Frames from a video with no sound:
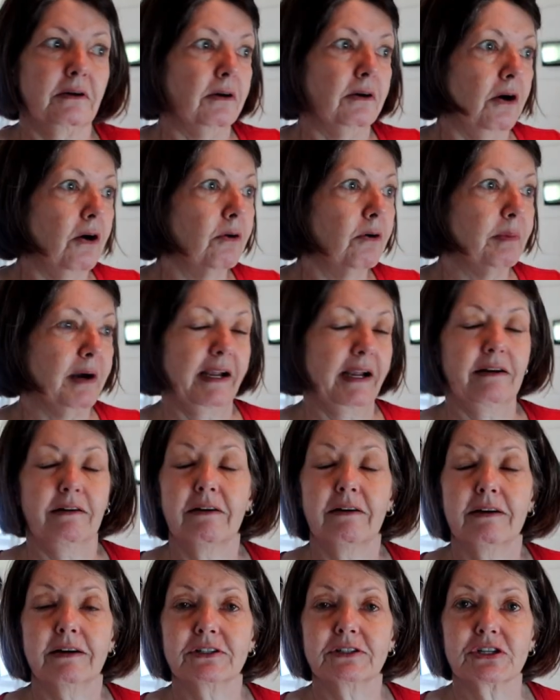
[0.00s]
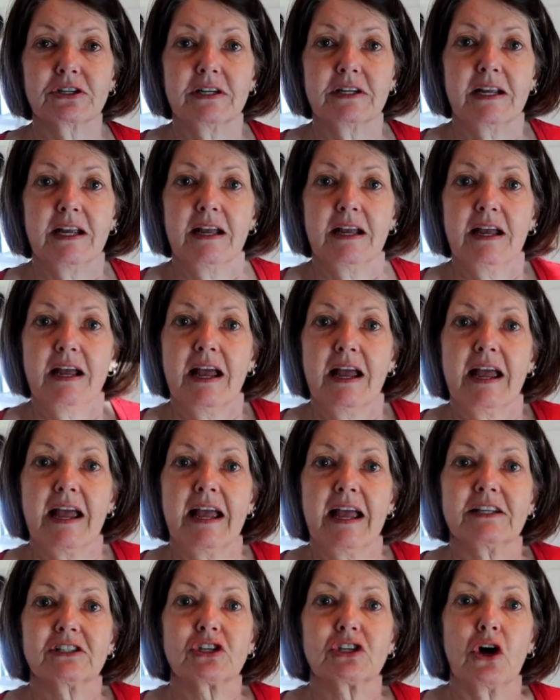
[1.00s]
Oh my gosh.
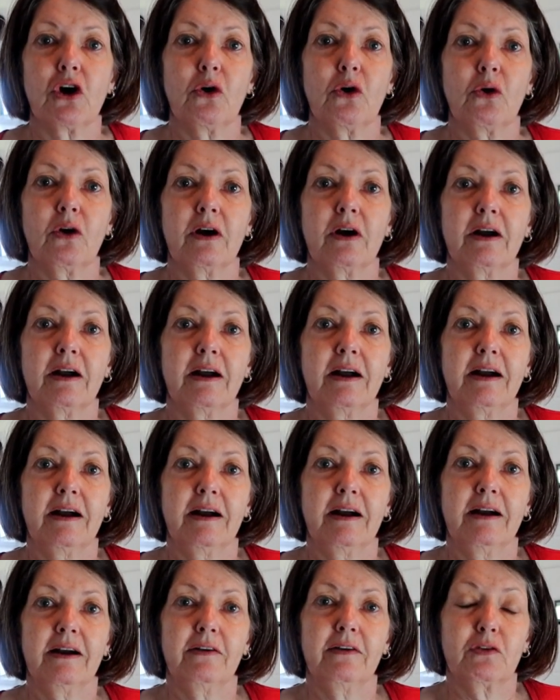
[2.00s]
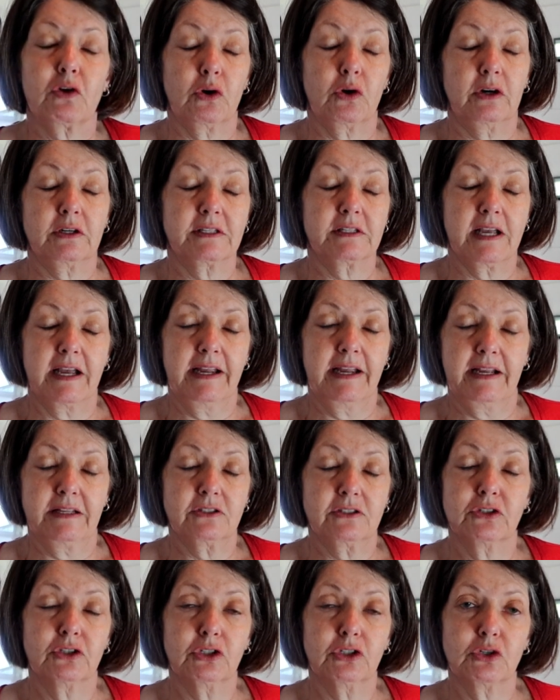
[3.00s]
So, of course, I
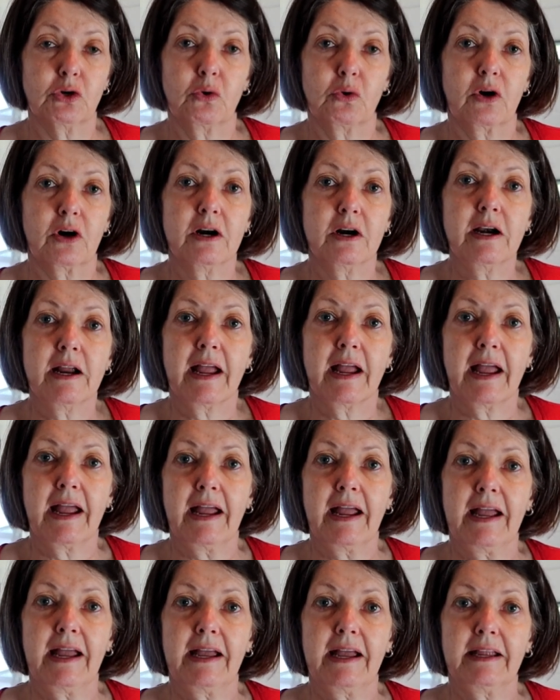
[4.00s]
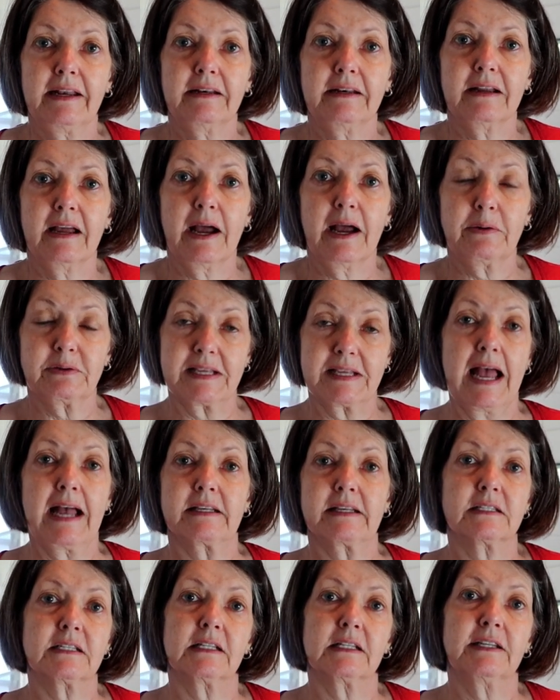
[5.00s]
answered the door and I was
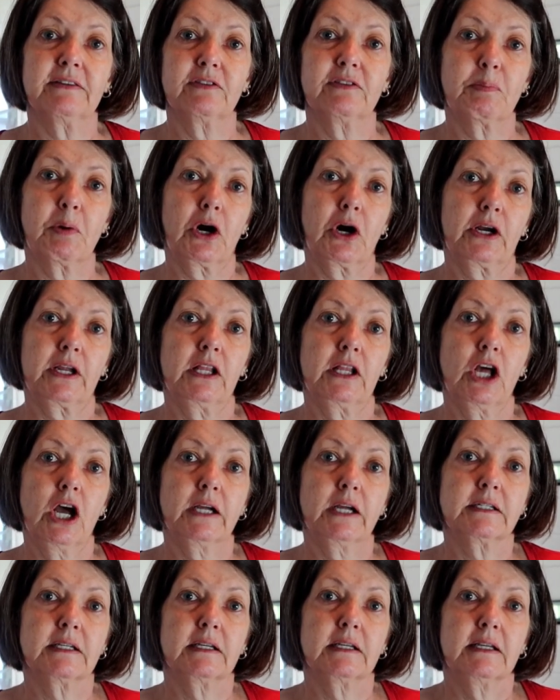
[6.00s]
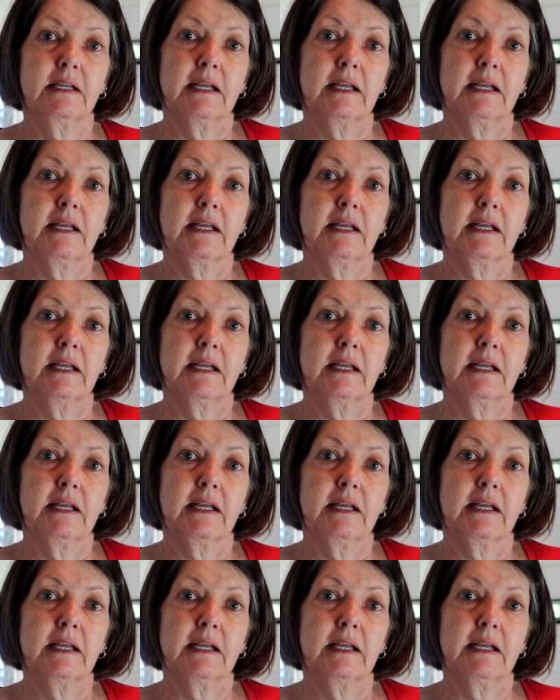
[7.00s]
asked to leave the parking lot.